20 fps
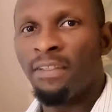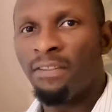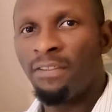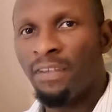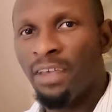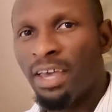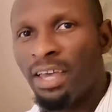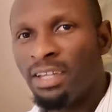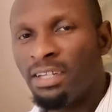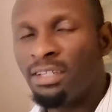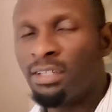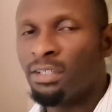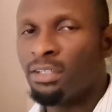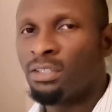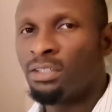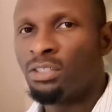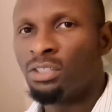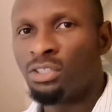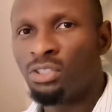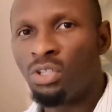Then
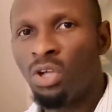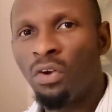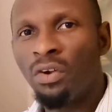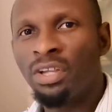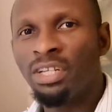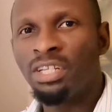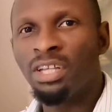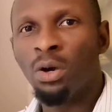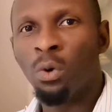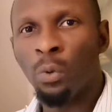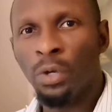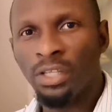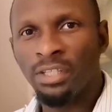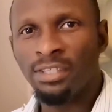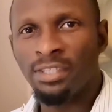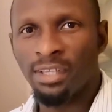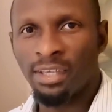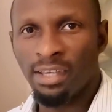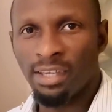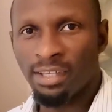during the
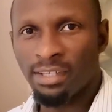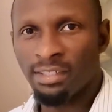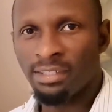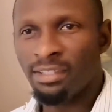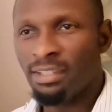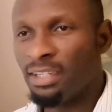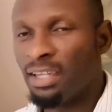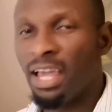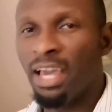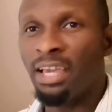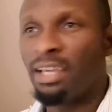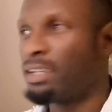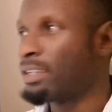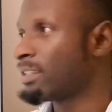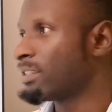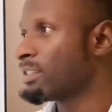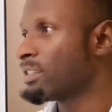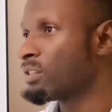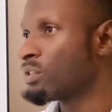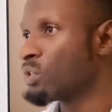winter,
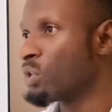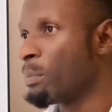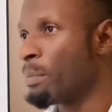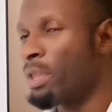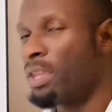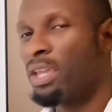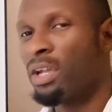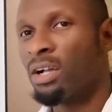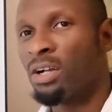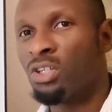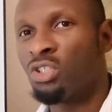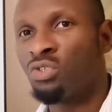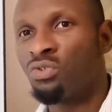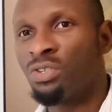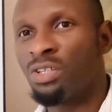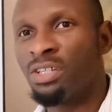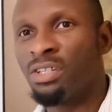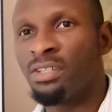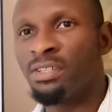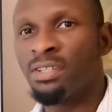like so many
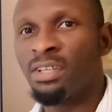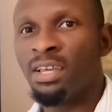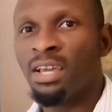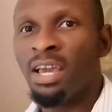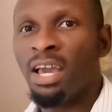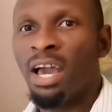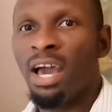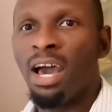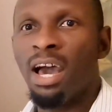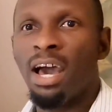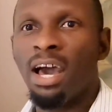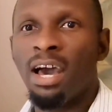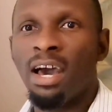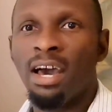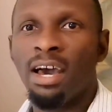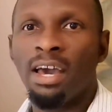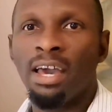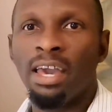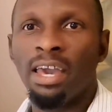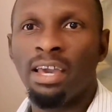countries
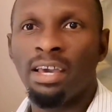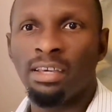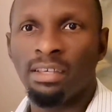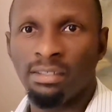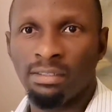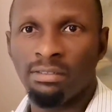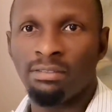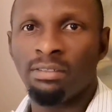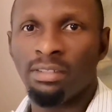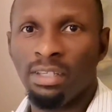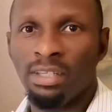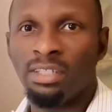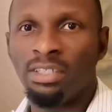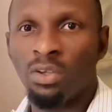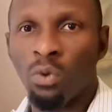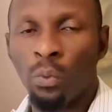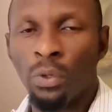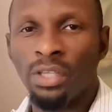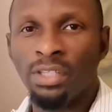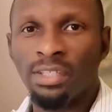are in
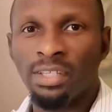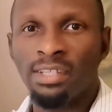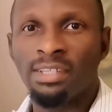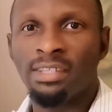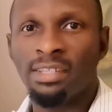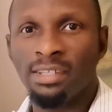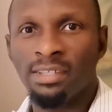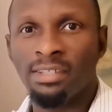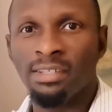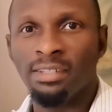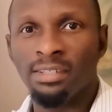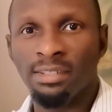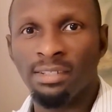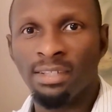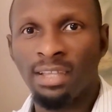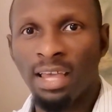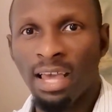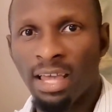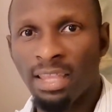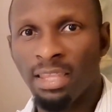the winter season
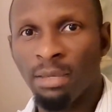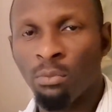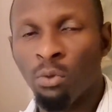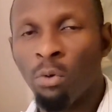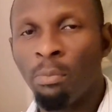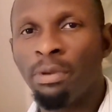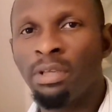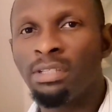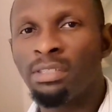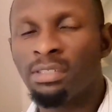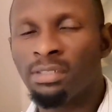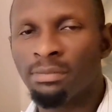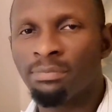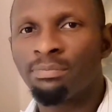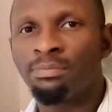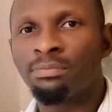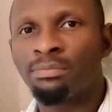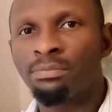at the moment,